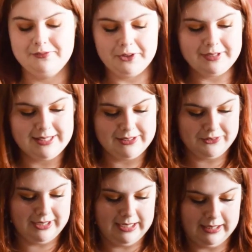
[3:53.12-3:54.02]
forest
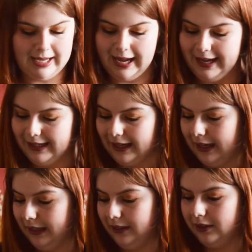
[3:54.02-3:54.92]
green
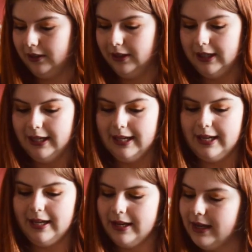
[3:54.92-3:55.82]
A-line.
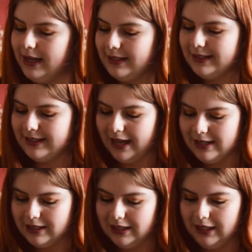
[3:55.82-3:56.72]
It
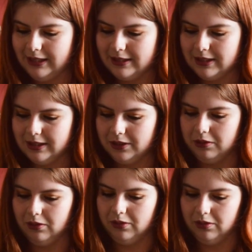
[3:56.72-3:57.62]
said it's
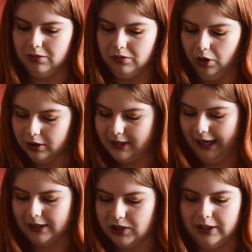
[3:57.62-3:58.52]
not
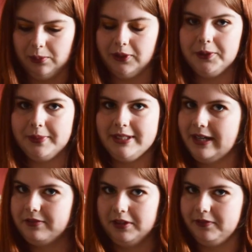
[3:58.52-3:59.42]
actually wool, but it
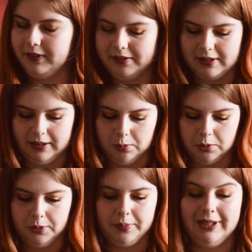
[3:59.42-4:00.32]
definitely feels like
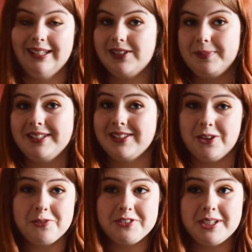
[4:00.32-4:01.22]
wool, but a little bit
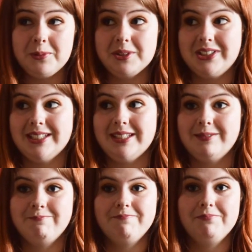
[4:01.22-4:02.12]
softer, which
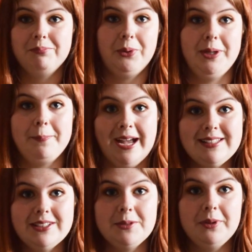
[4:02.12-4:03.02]
is probably
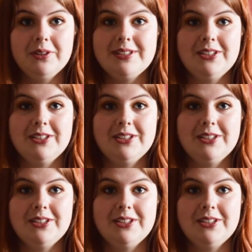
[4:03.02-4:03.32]
better, to be honest,